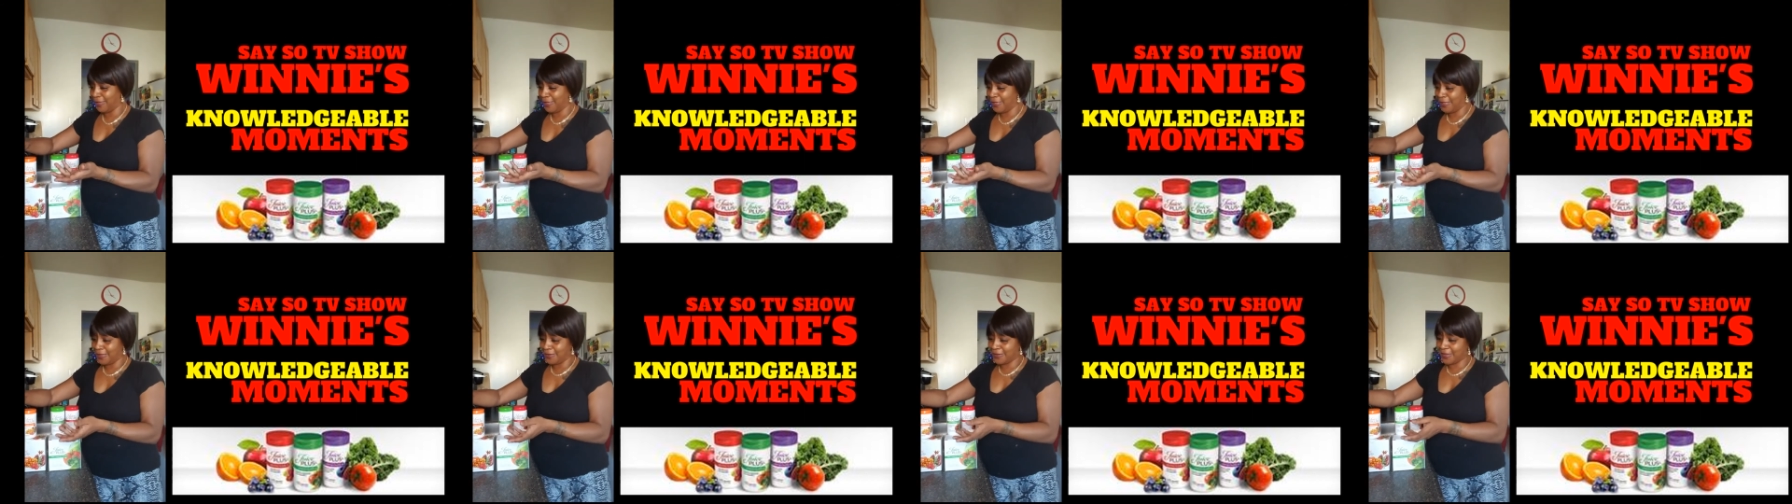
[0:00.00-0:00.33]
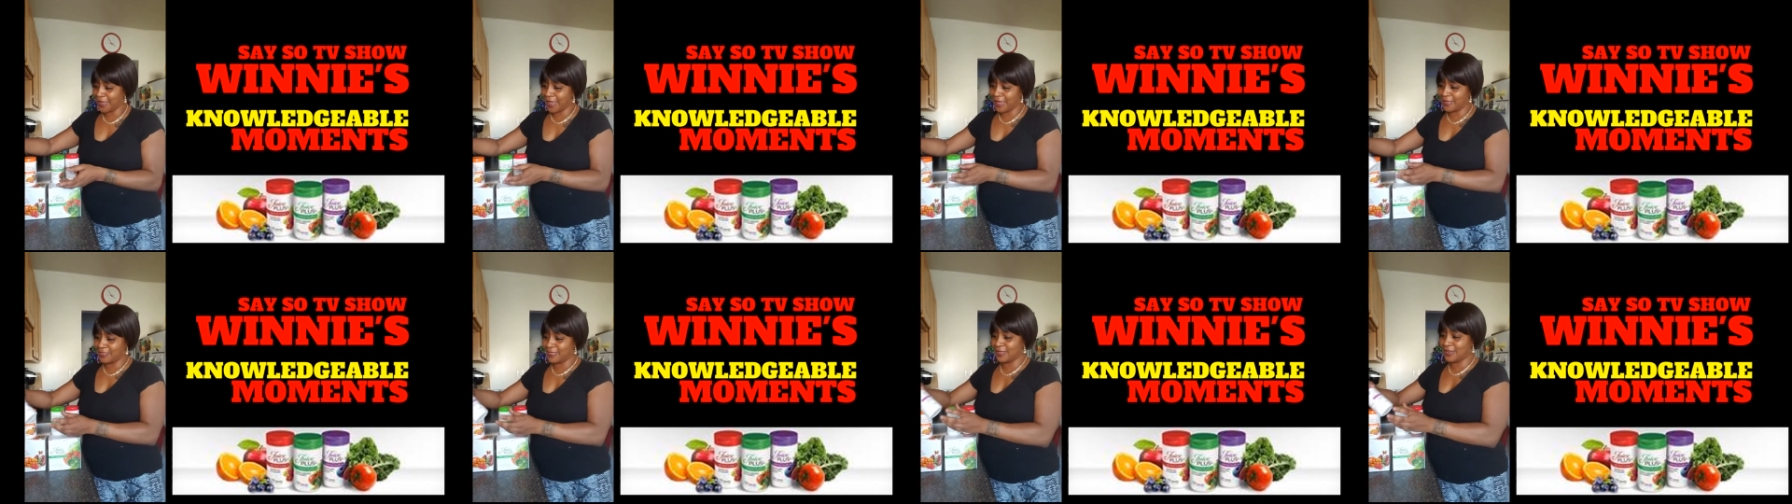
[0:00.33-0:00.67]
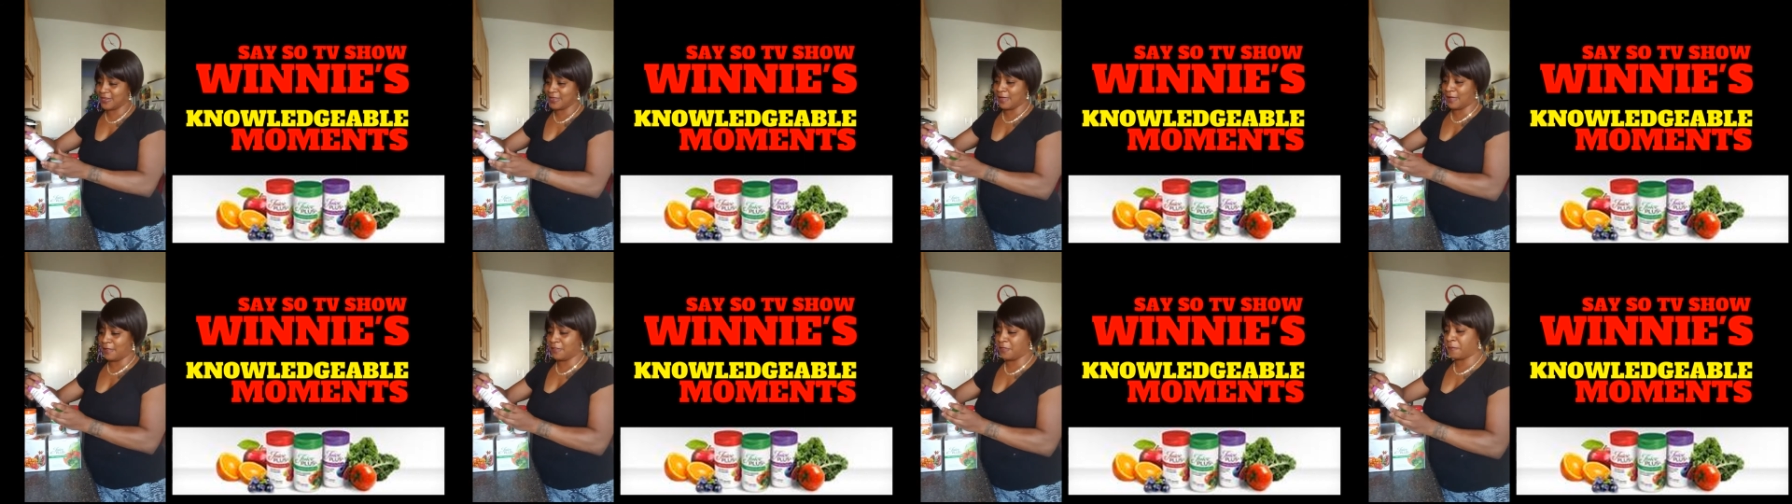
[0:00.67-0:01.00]
Okay, then
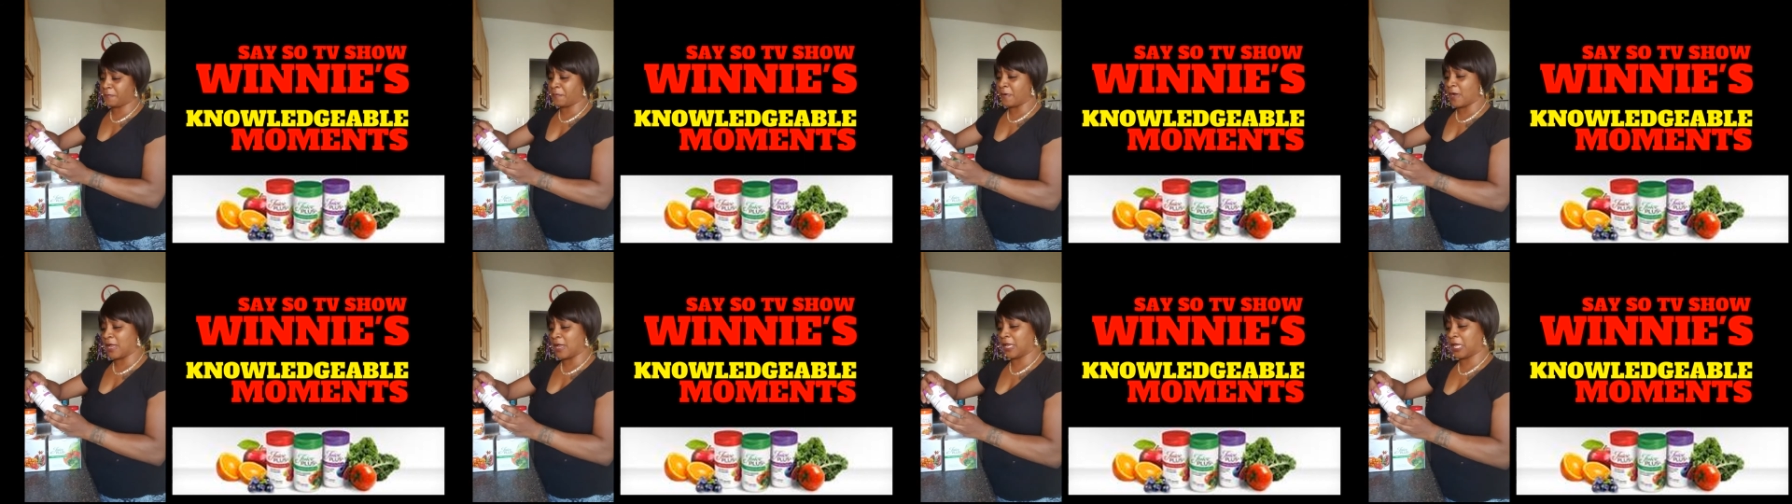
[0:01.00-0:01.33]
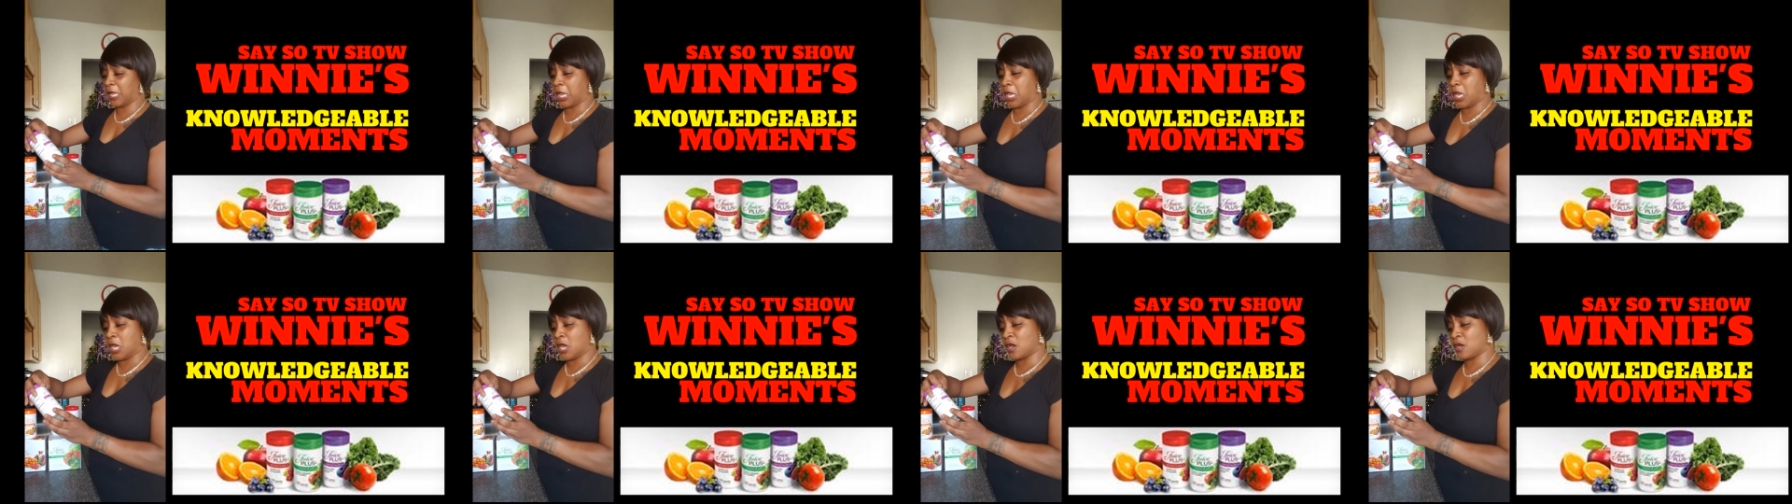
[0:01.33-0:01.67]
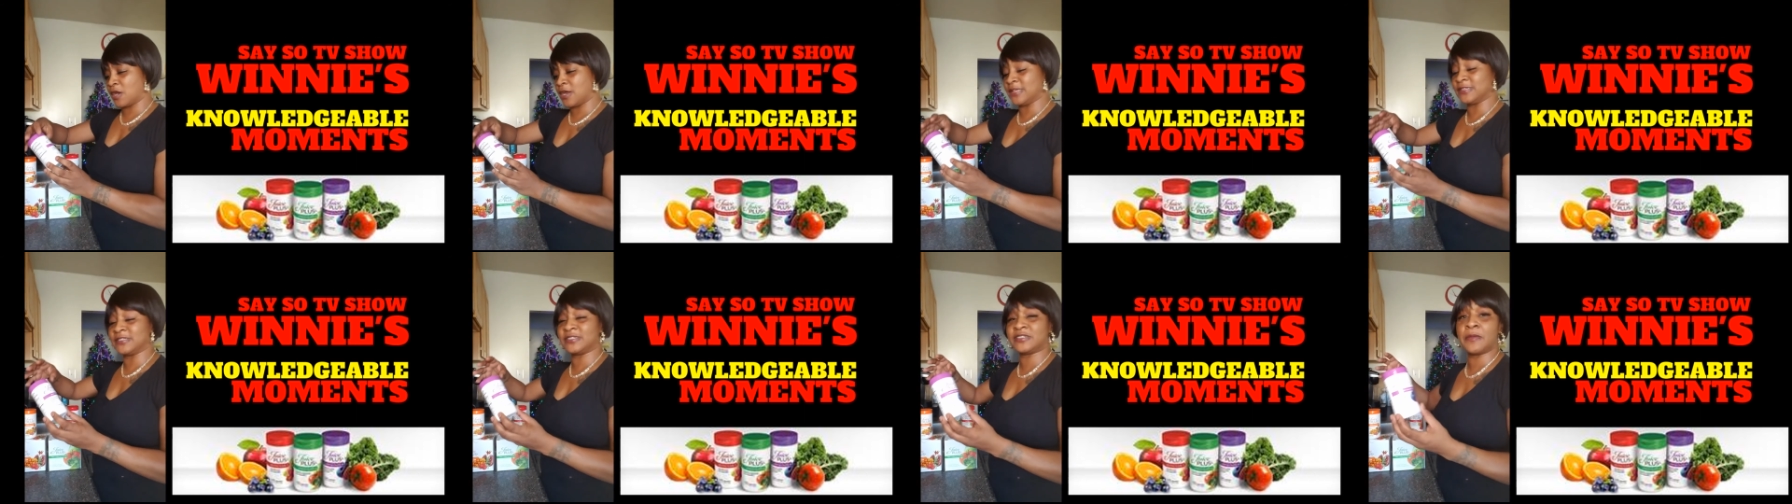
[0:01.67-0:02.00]
the other product here
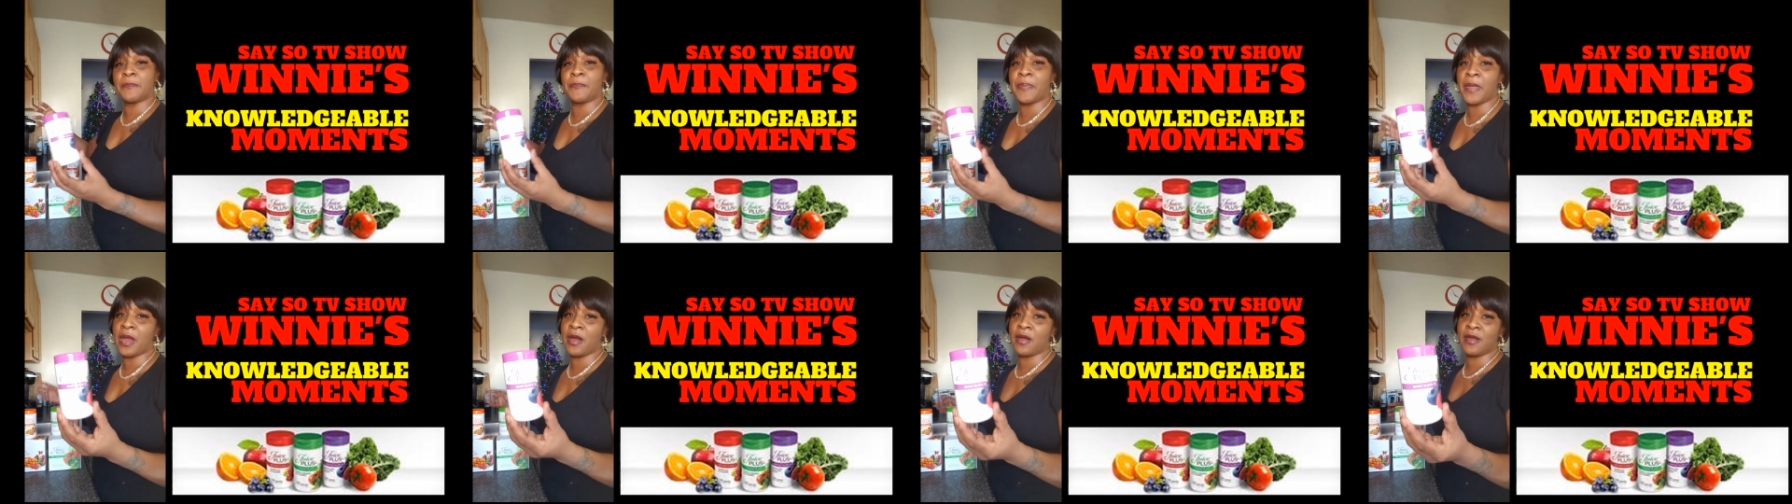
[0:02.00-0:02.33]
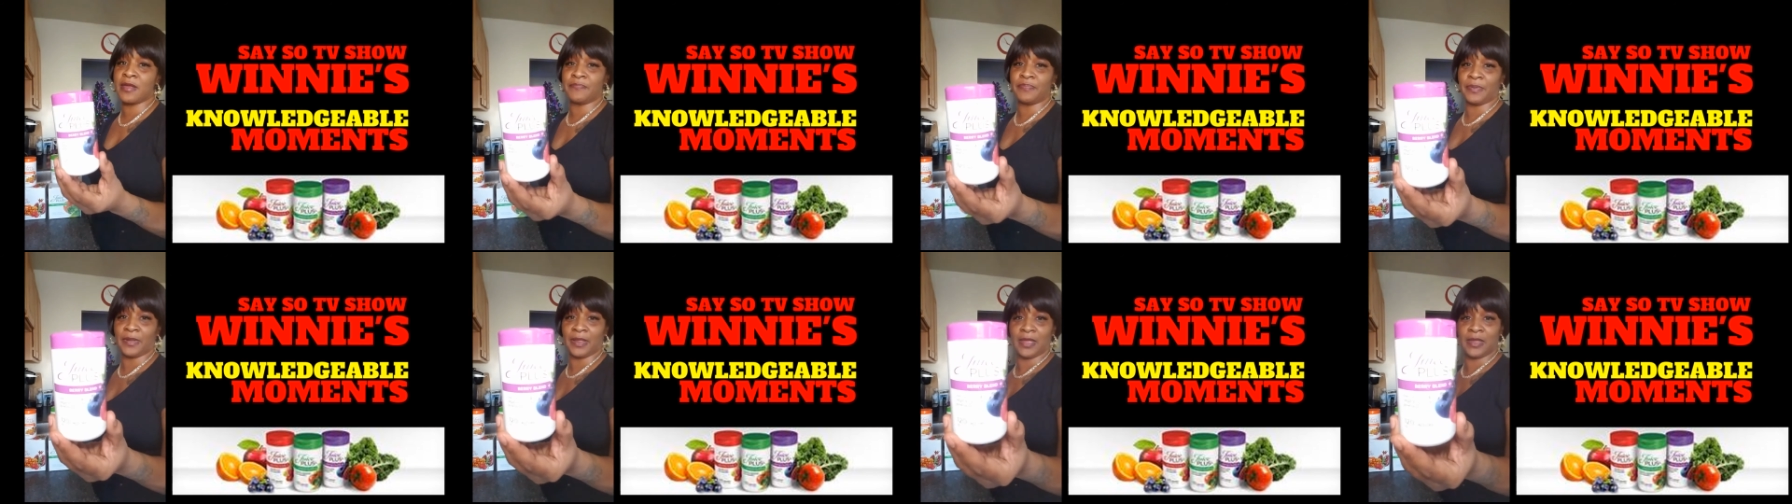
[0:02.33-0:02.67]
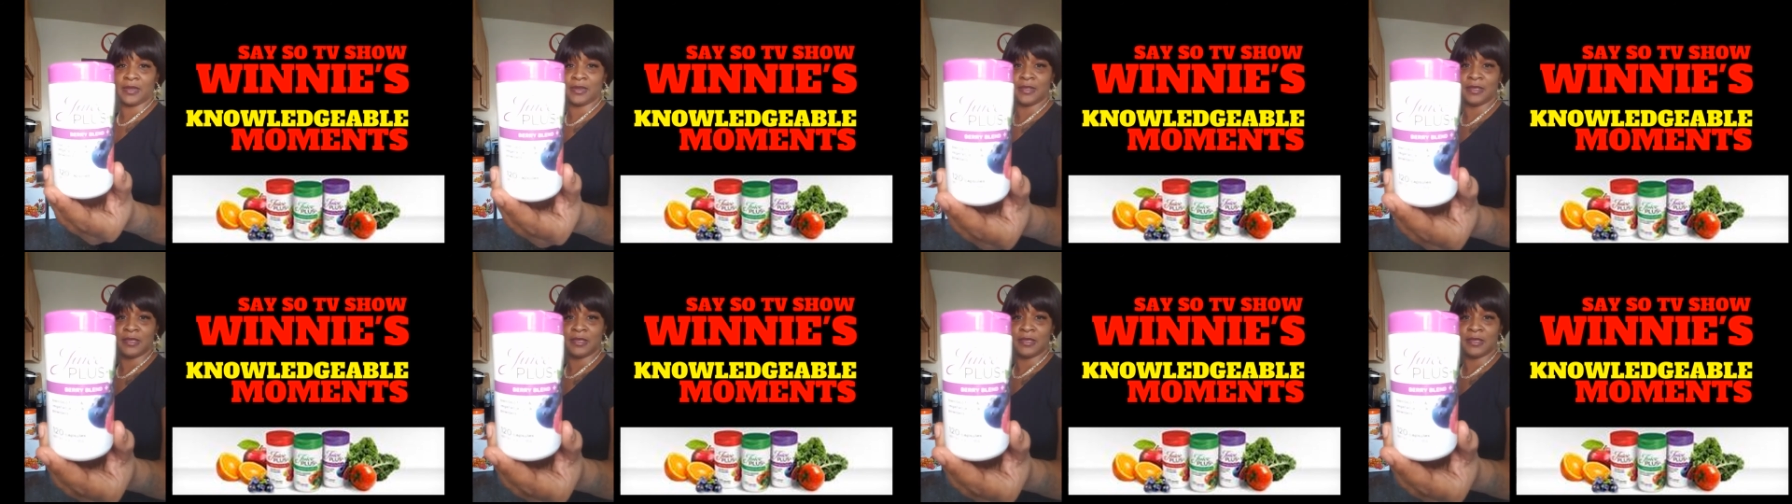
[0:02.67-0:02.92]
is the berry blend.